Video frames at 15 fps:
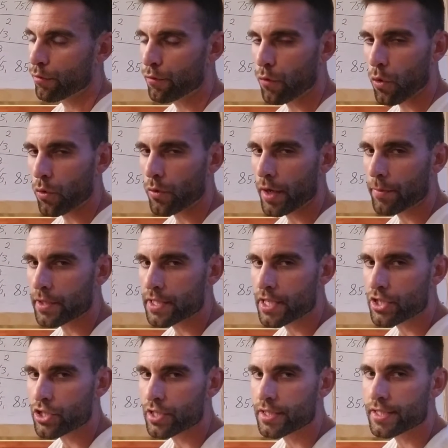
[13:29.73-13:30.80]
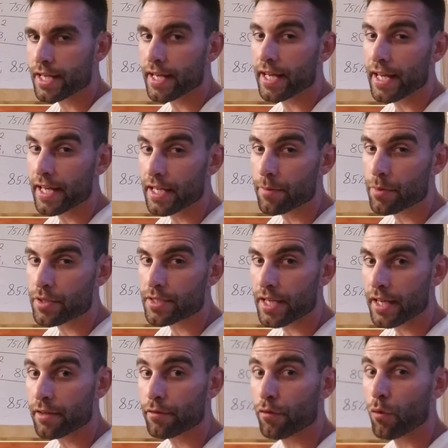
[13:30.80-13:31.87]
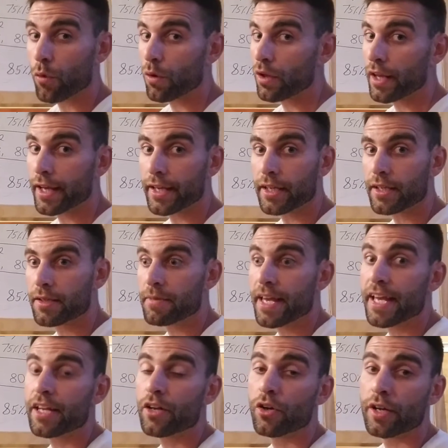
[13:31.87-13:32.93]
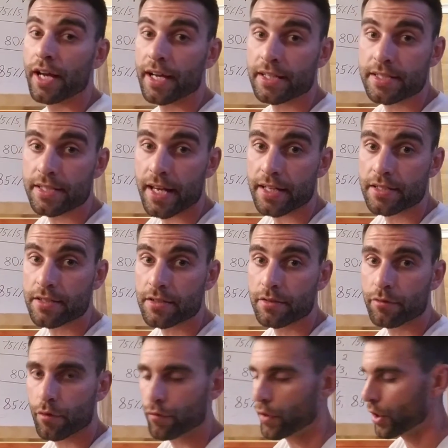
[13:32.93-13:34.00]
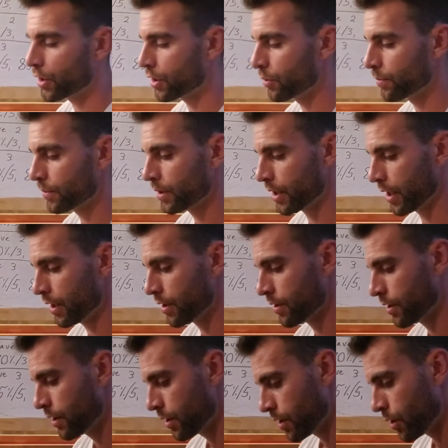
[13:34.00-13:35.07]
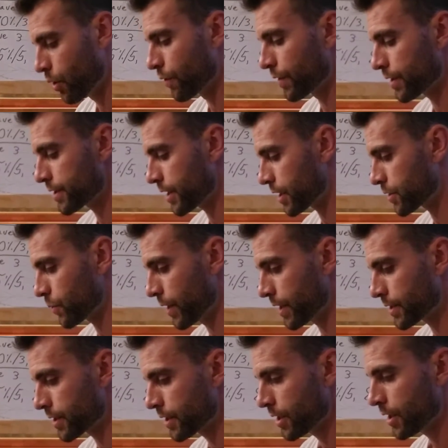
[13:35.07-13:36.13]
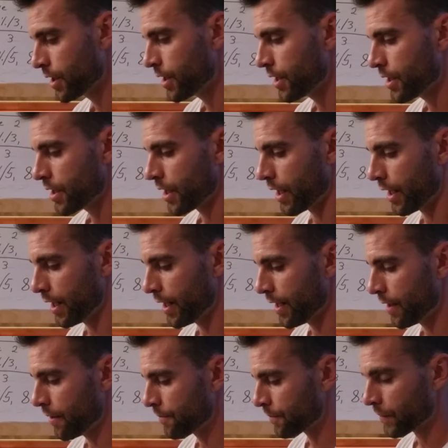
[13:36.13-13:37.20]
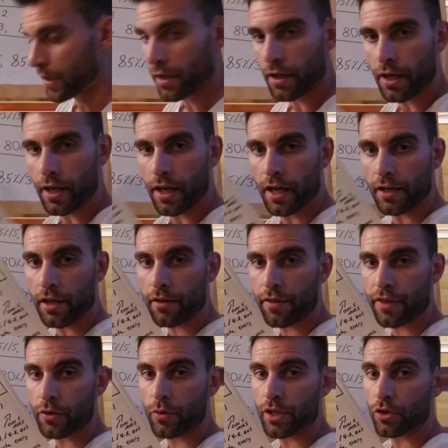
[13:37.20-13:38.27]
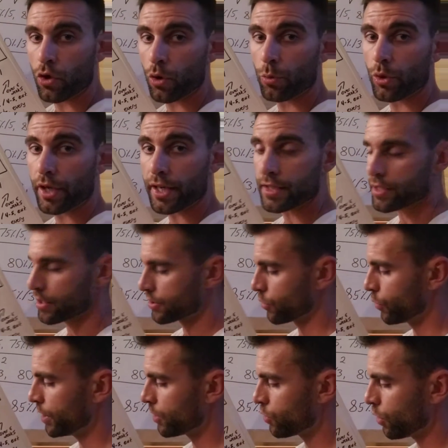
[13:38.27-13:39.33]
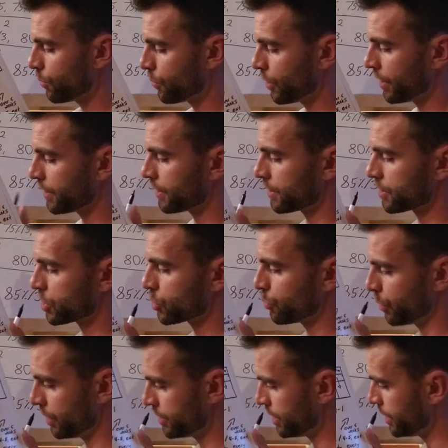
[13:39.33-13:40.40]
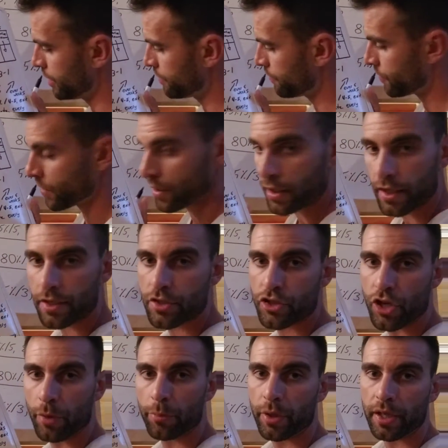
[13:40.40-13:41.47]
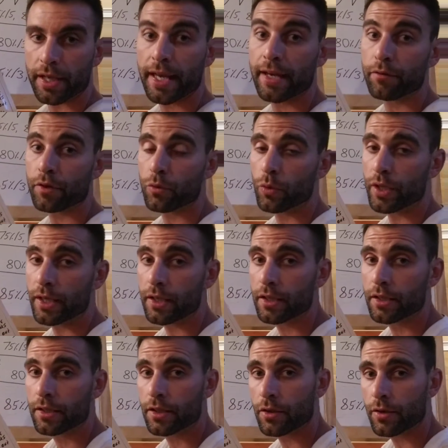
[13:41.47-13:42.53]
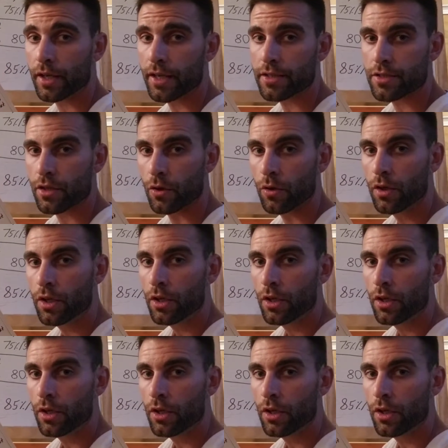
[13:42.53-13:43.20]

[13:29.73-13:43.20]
4 repetitions at 80% for like 8 or 9 sets for volume, okay, over the 6 weeks. Another thing we incorporate, so we incorporate sprinting and jumping every week, okay? So